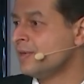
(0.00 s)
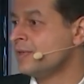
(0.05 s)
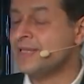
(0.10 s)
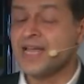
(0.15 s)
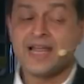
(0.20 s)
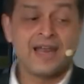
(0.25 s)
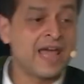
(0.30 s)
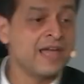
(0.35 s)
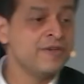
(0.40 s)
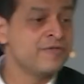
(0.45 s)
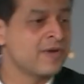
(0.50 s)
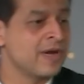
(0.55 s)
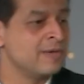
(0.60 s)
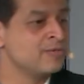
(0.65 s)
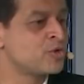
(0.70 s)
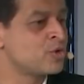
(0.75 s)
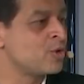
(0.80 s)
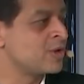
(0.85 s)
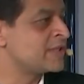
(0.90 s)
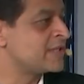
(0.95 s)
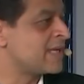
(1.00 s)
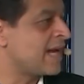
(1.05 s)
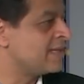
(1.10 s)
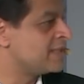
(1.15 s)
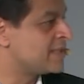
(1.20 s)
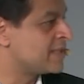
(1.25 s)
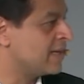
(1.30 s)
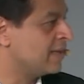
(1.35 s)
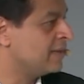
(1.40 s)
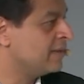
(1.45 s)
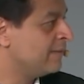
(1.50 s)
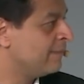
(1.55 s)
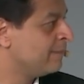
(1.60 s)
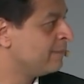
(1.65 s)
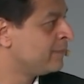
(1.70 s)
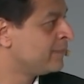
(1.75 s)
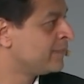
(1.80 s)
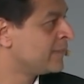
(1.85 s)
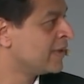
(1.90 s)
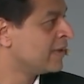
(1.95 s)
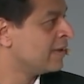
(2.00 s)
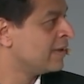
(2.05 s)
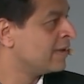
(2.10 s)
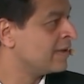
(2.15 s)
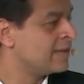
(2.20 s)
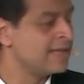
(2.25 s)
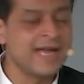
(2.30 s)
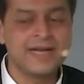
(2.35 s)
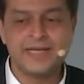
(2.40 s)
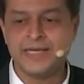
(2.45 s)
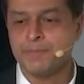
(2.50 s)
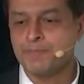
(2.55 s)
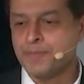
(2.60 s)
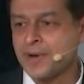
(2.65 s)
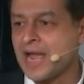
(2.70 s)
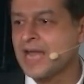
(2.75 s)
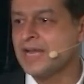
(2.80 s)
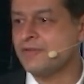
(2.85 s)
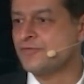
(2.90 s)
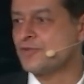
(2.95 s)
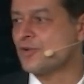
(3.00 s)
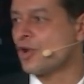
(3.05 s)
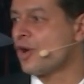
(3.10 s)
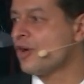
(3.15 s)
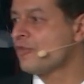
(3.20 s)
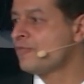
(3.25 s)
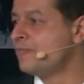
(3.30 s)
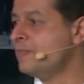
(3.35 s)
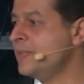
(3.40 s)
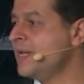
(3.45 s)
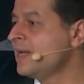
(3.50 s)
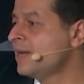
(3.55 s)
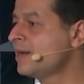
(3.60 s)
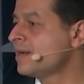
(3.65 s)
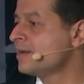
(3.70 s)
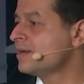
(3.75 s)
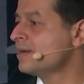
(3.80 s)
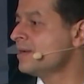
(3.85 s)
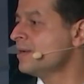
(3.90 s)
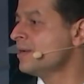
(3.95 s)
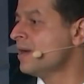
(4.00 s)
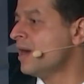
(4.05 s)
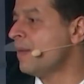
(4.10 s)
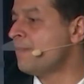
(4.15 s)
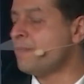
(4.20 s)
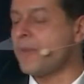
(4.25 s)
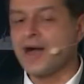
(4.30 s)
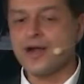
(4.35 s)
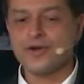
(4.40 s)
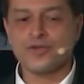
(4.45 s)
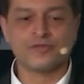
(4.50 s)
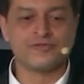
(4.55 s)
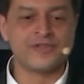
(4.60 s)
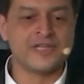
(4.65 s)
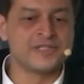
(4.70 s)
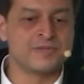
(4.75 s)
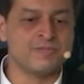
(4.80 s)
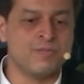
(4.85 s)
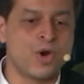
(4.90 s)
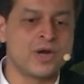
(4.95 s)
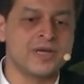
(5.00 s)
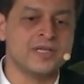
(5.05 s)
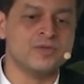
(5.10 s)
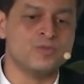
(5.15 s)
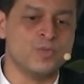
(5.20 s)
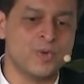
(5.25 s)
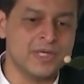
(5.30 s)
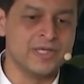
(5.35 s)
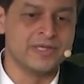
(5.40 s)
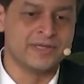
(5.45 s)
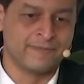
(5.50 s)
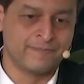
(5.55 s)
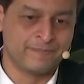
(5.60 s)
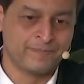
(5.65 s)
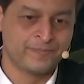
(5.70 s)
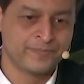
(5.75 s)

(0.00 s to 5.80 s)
Their life comes to a standstill. They're deprived of being a part of this modern world.